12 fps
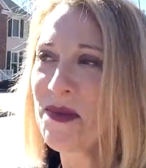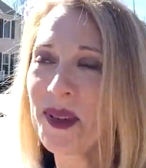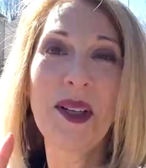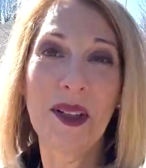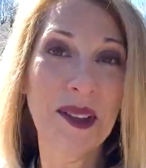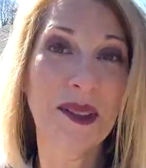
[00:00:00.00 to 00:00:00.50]

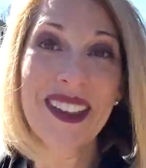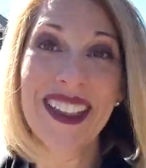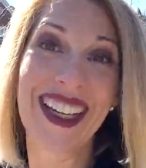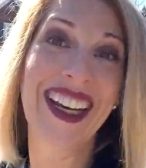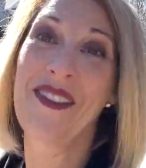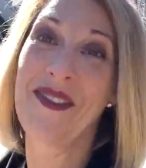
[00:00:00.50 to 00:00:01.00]
But you can
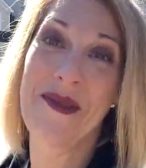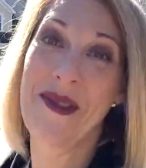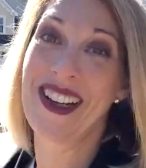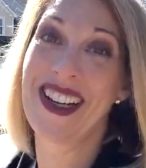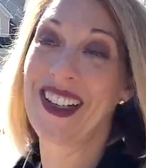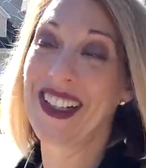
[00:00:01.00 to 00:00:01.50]
really get
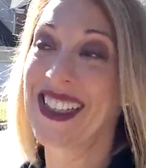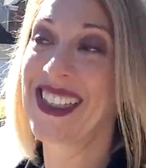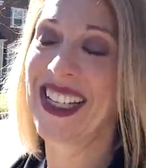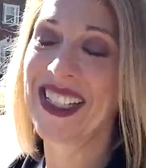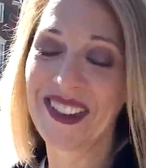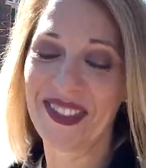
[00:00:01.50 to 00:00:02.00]
everywhere here in
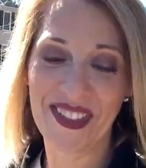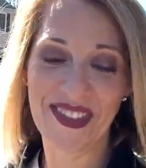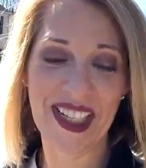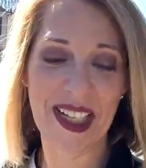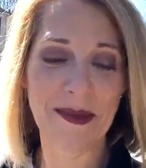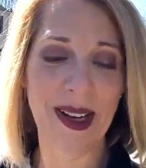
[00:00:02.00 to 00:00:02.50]
10 to
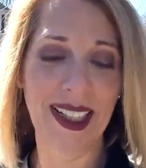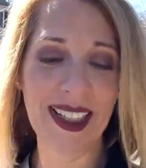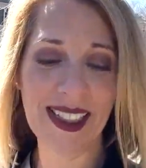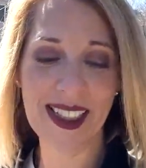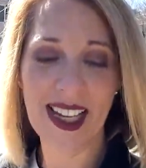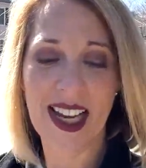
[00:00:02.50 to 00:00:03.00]
15
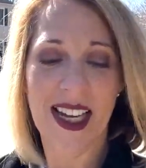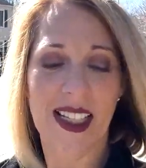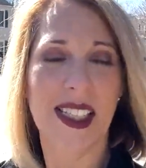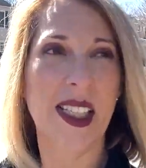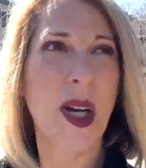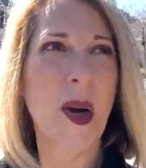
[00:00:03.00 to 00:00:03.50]
minutes.
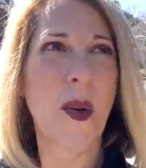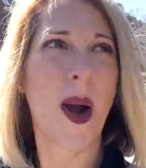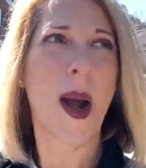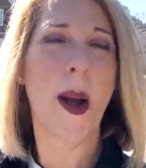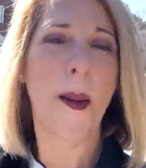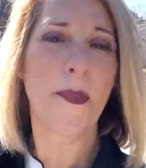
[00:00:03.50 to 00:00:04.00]
So
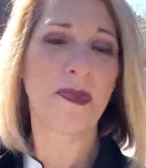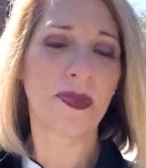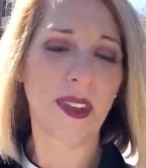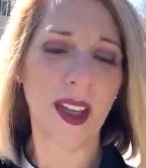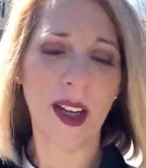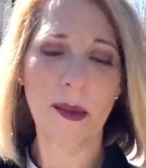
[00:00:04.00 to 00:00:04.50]

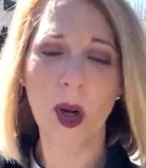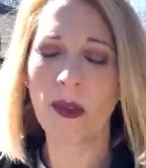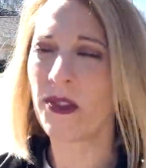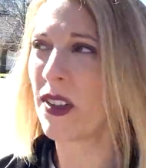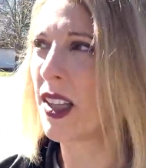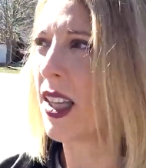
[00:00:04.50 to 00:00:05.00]

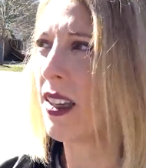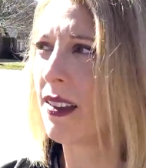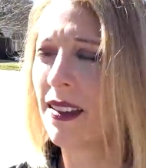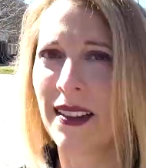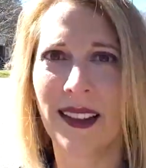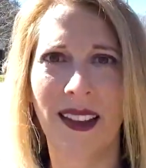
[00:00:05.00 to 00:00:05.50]
hopefully
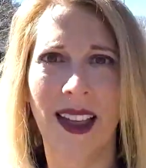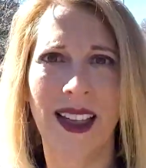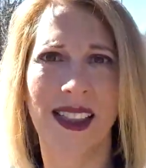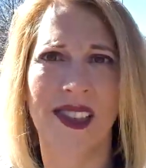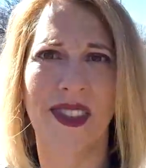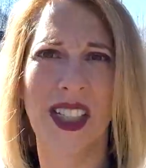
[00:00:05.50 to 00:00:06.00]

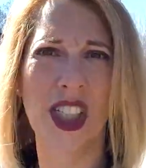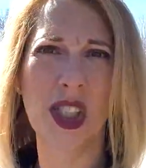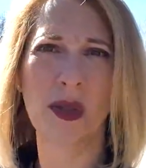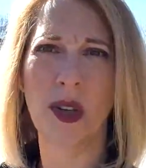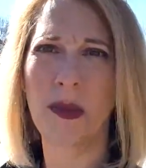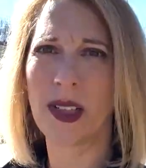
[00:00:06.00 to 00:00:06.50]
he's
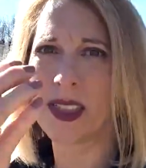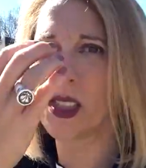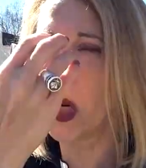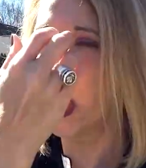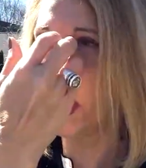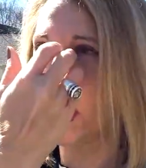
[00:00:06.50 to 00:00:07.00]
finished grooming his
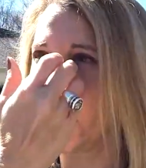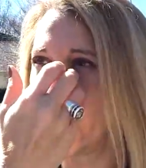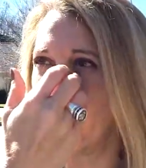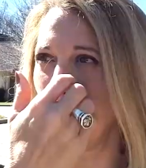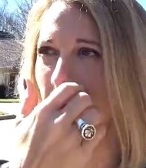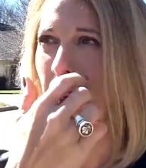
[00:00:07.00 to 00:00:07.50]
dog and I
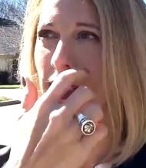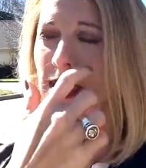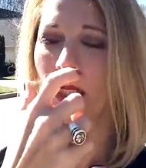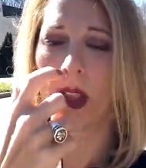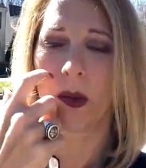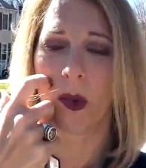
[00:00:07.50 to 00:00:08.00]
can go back
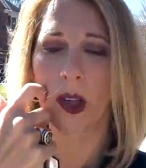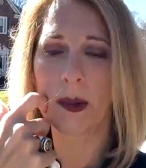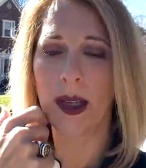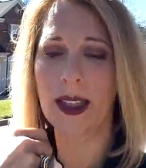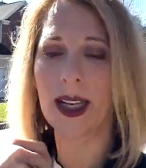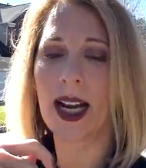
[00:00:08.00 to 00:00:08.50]
and tell you more
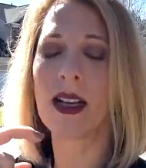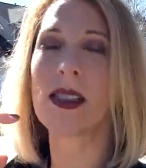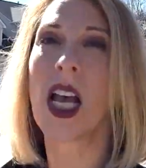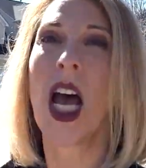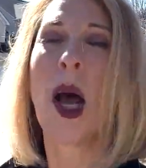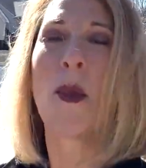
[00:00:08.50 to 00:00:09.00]
about that house.
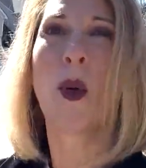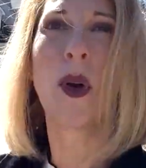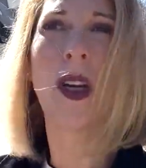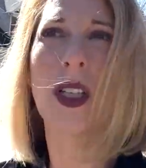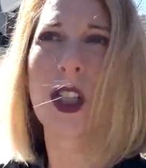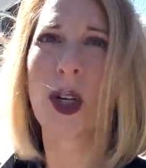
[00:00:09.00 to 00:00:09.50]
But
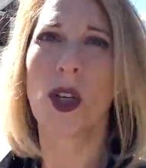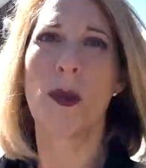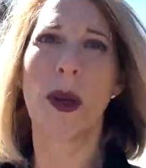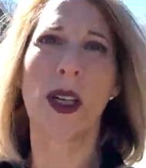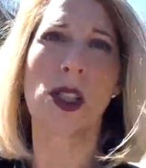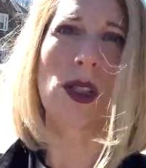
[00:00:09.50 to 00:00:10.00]
when I show you
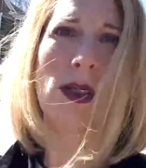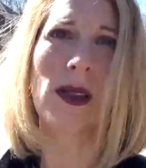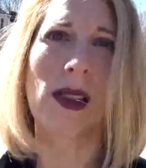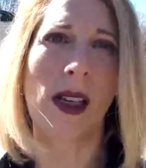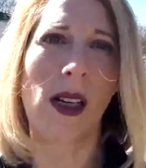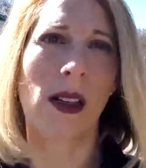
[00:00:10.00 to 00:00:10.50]

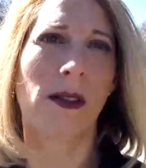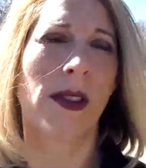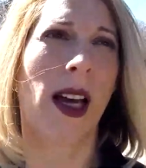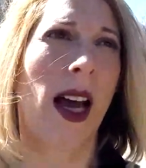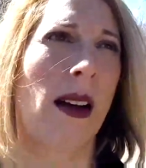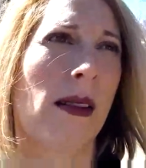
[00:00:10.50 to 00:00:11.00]
pictures of
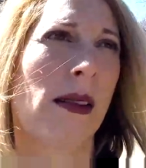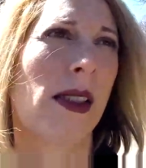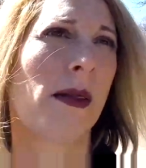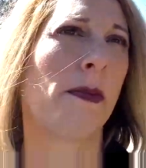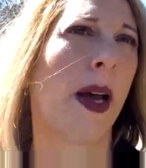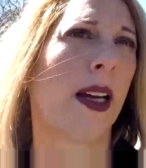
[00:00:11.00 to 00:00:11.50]
the house
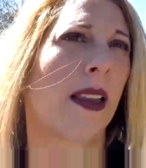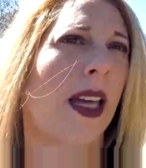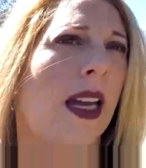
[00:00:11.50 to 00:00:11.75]
back